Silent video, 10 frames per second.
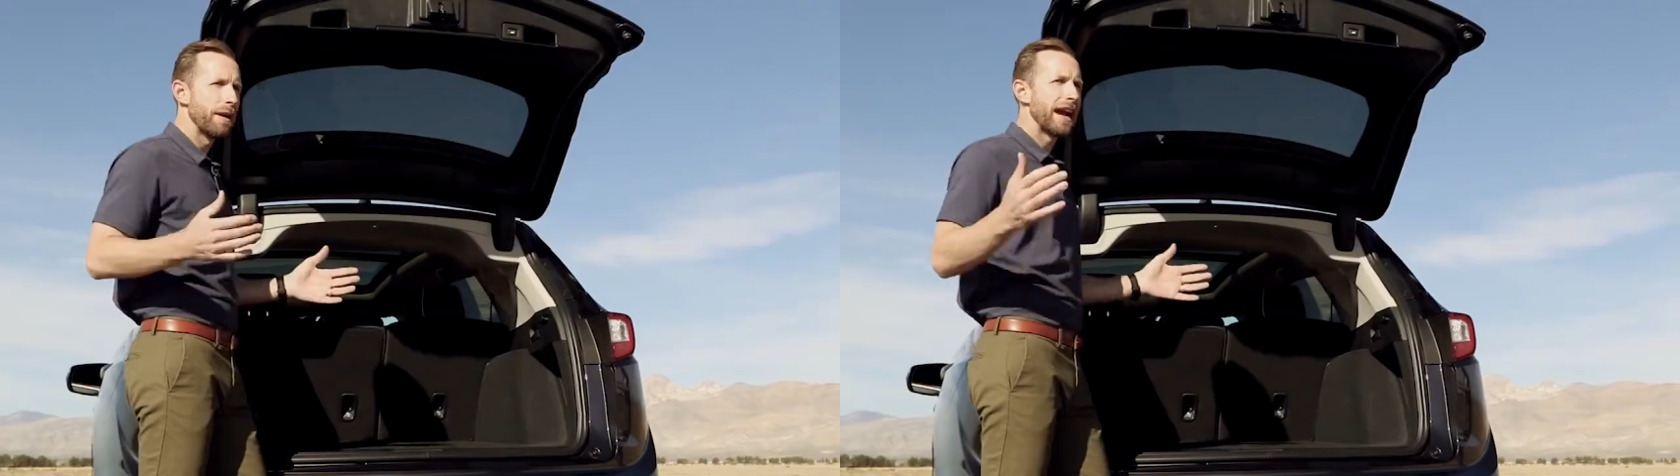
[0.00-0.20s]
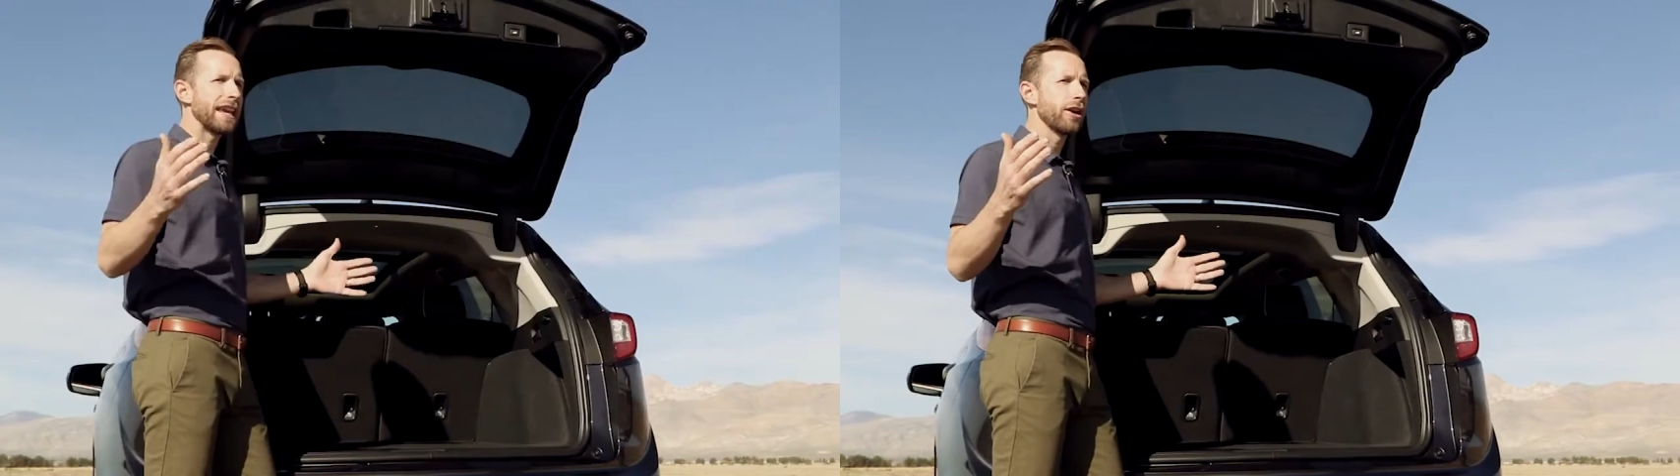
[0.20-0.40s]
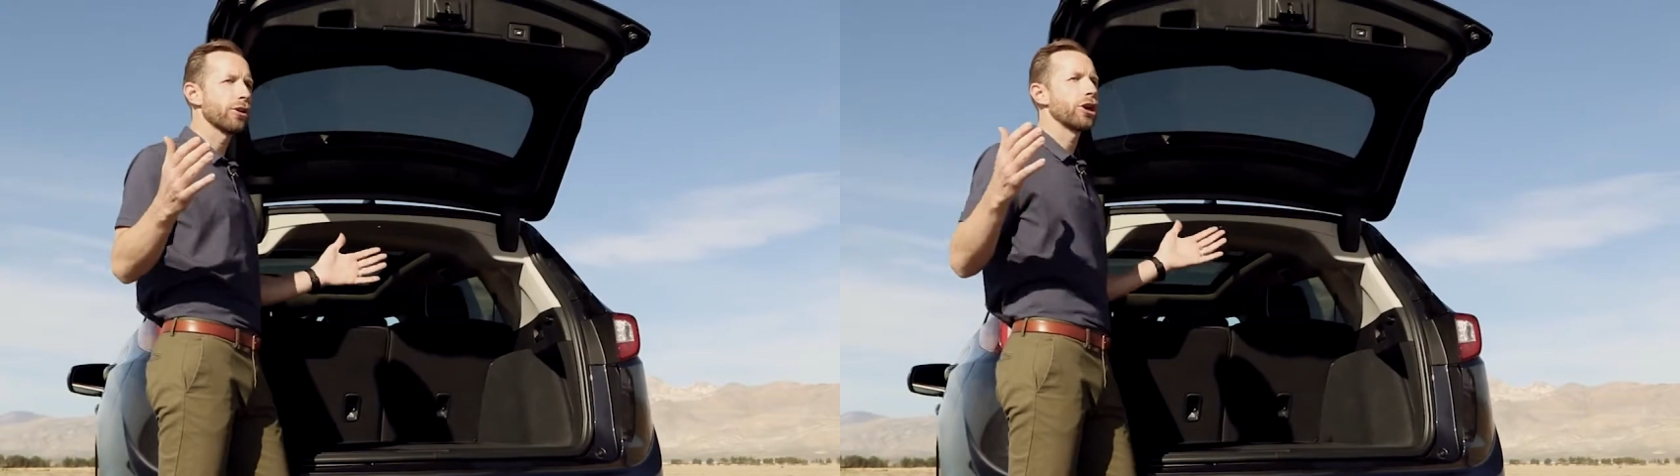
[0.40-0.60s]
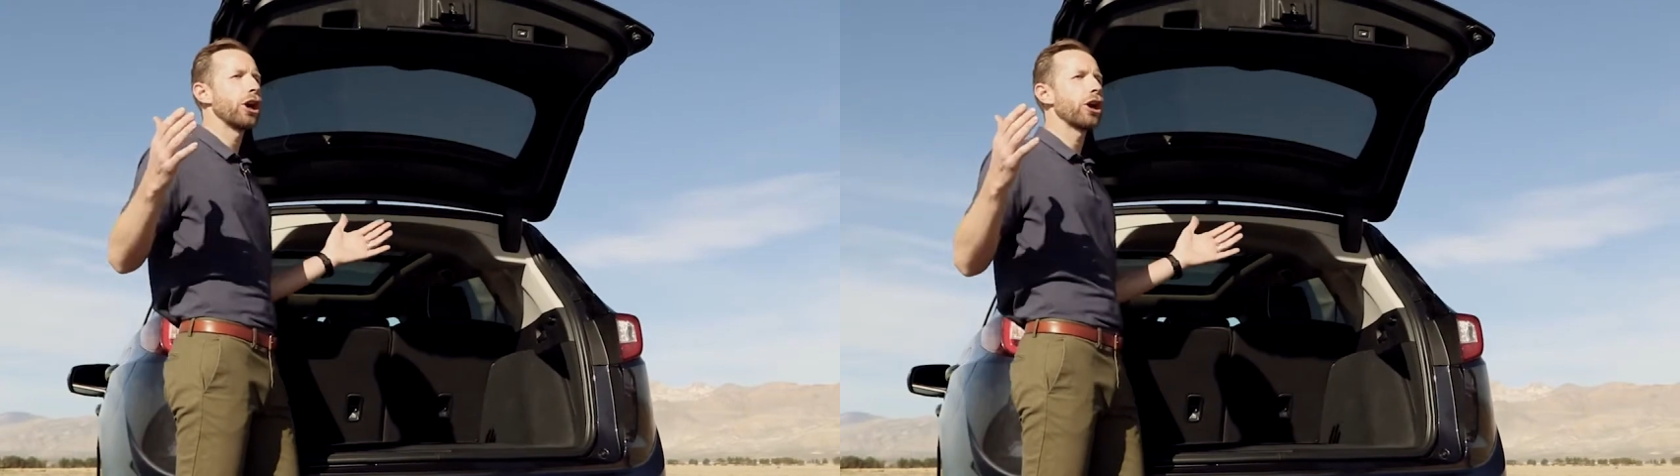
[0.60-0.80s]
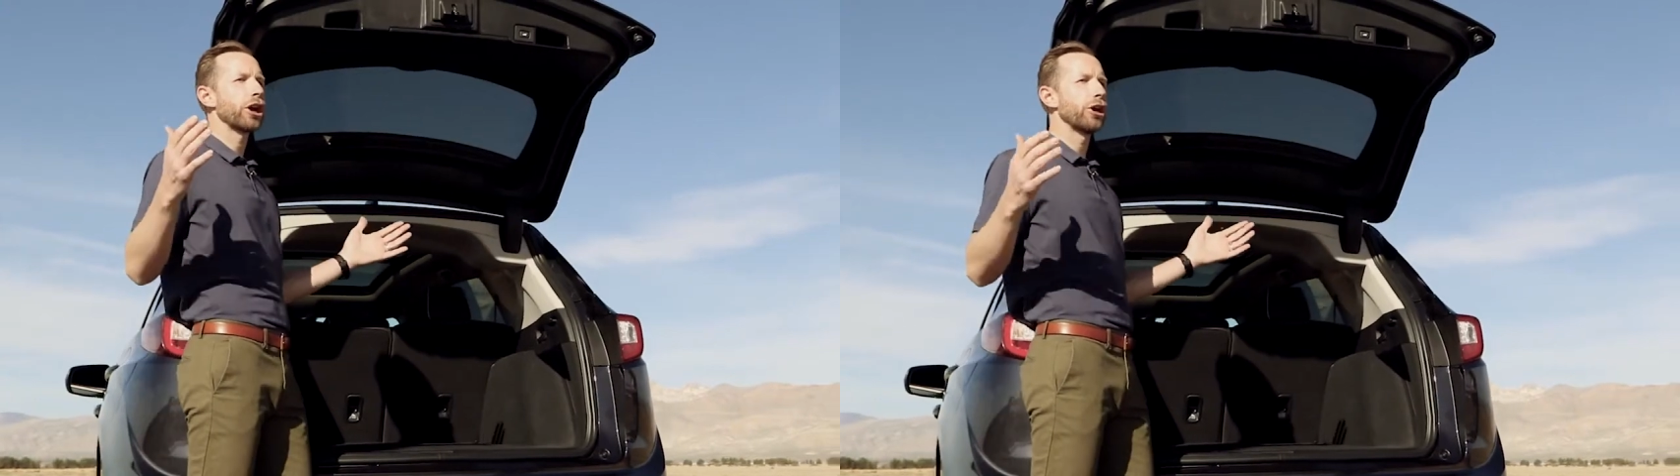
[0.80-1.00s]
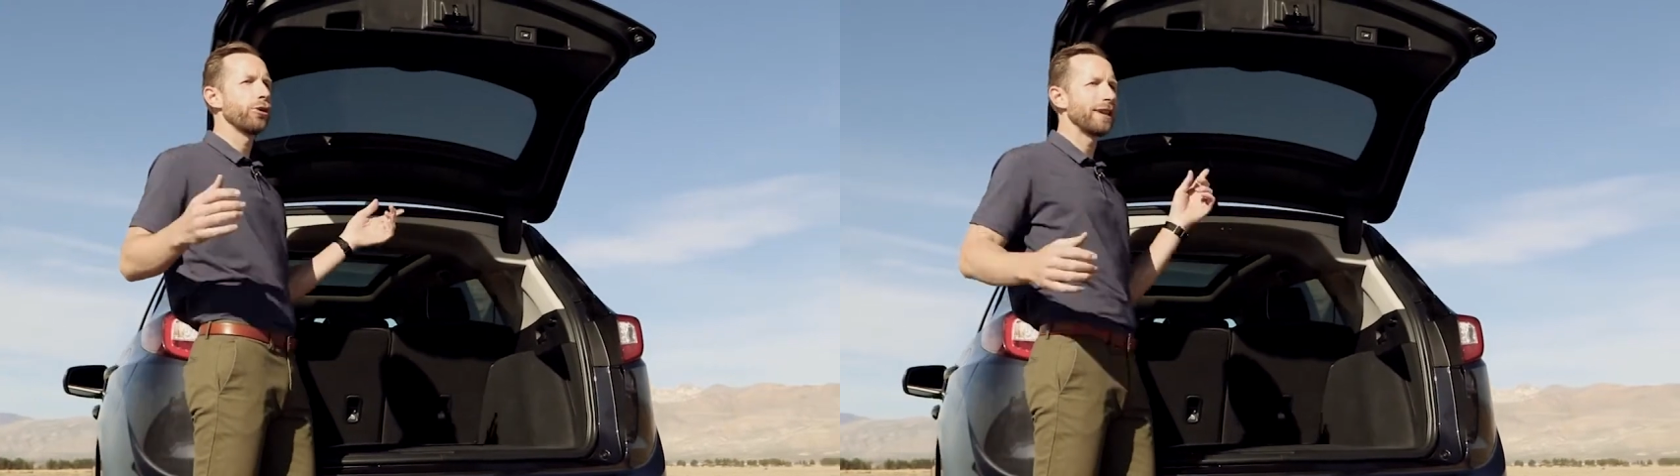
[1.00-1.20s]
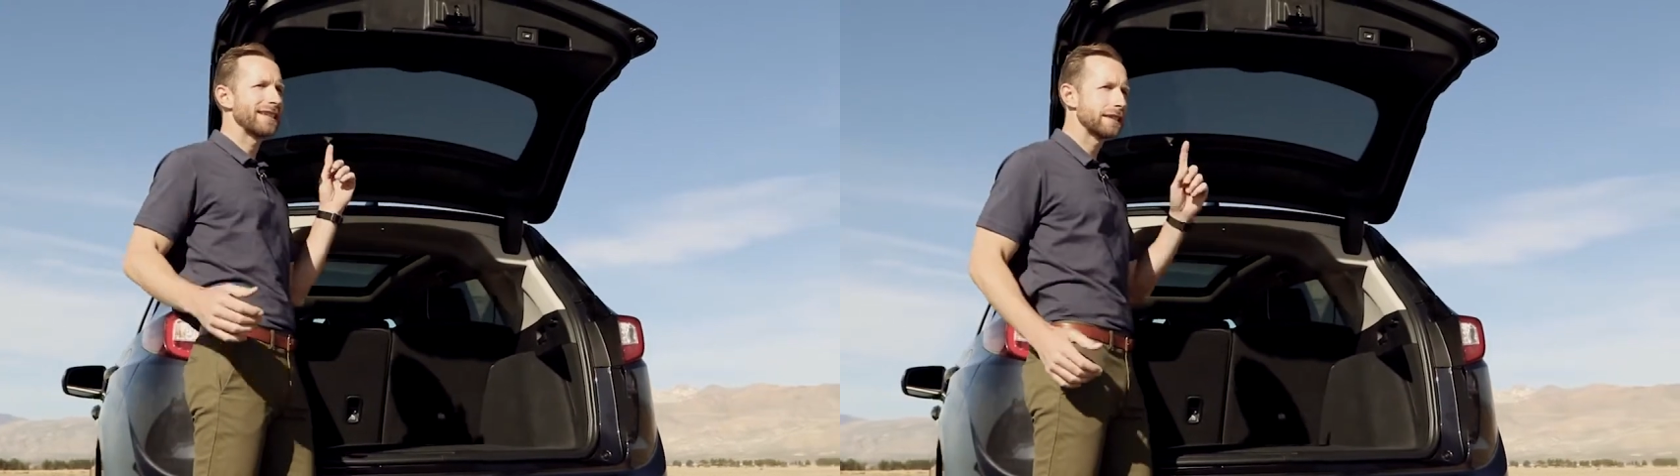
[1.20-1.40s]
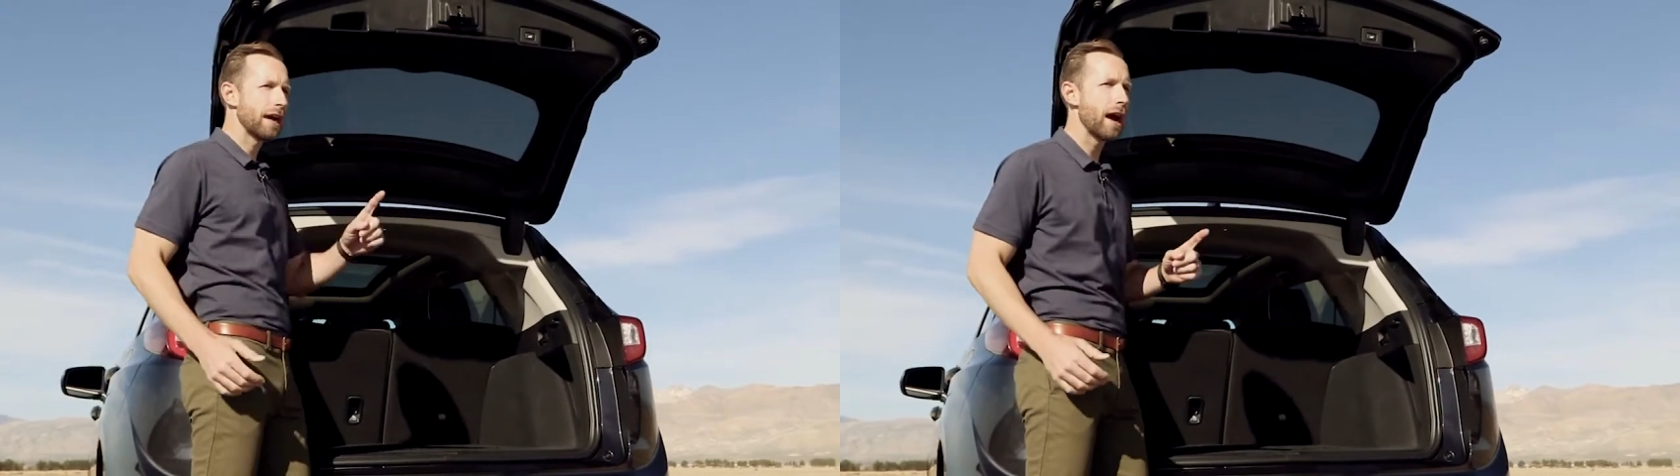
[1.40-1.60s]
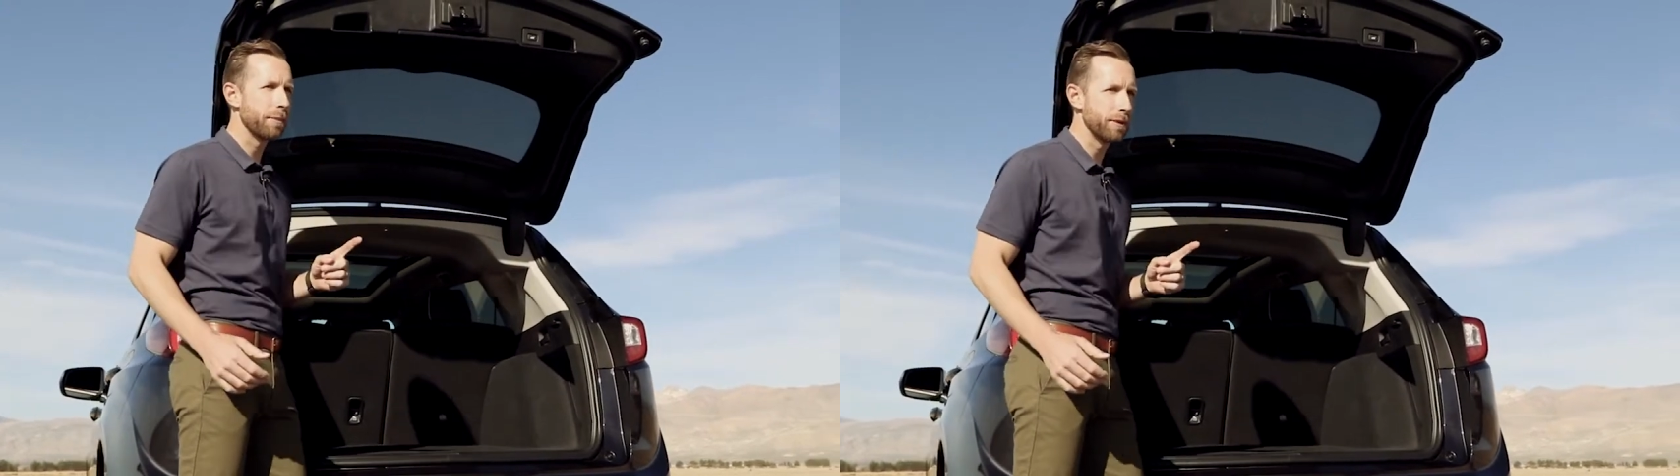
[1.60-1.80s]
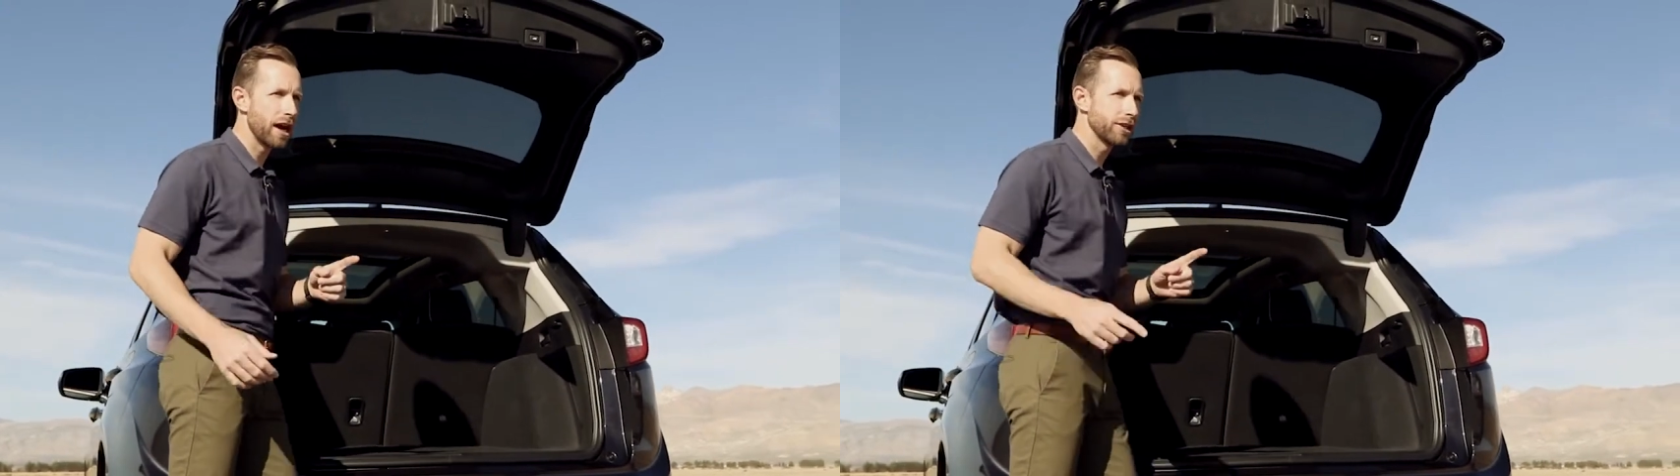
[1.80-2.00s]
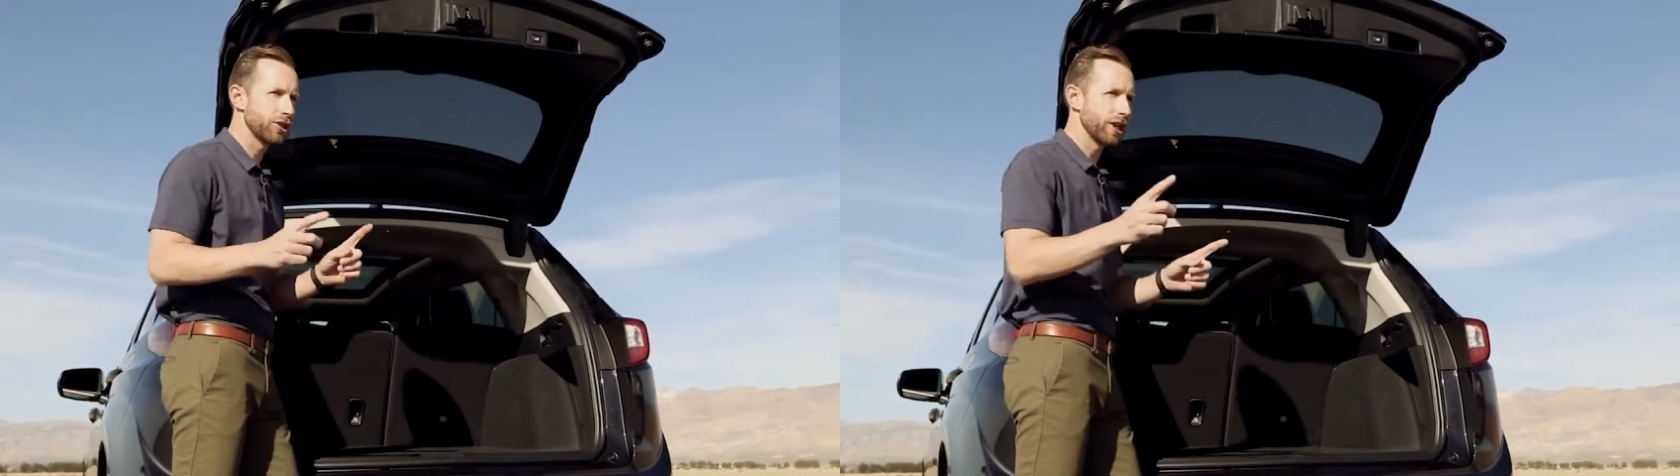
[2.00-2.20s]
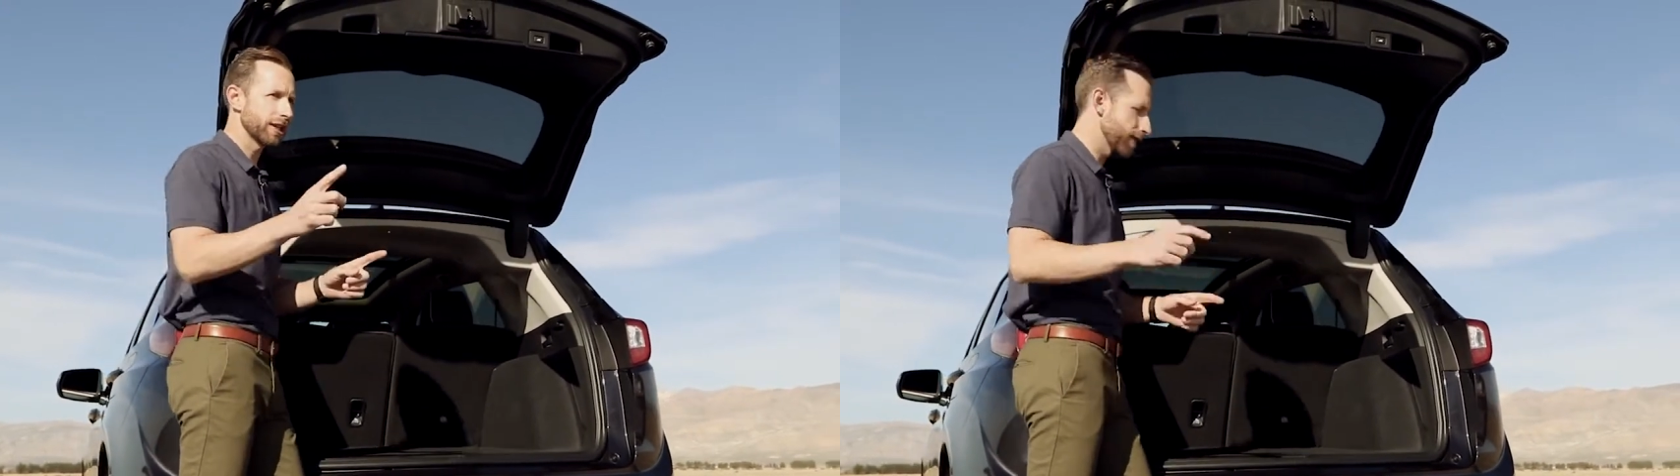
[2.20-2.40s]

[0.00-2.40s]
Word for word: Back here, cargo is top notch. Check